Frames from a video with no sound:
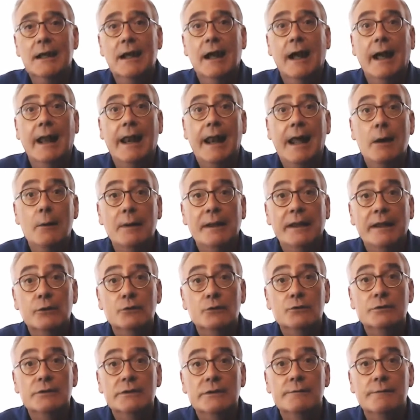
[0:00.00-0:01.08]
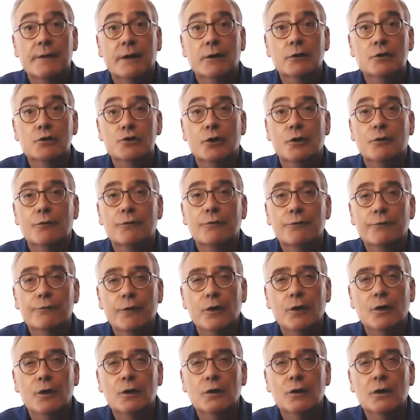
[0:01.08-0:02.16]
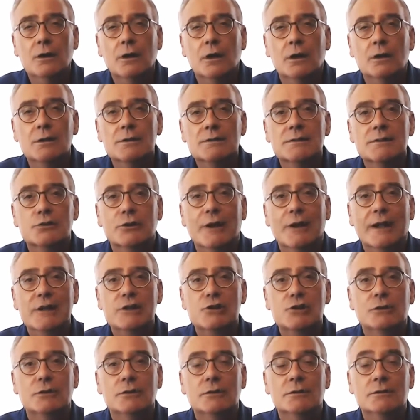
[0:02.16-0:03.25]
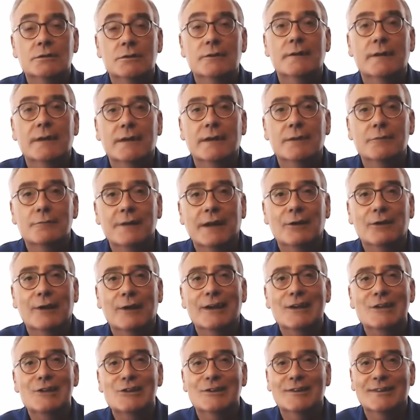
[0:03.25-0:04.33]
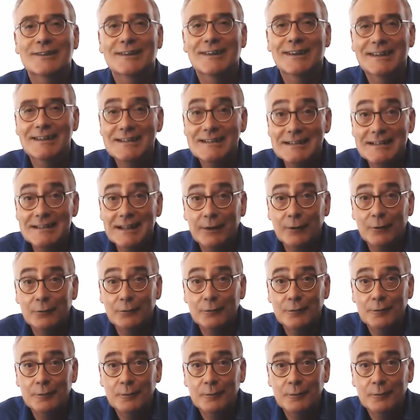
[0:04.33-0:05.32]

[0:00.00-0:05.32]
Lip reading: allowing you to devote your full concentration to the configuration itself.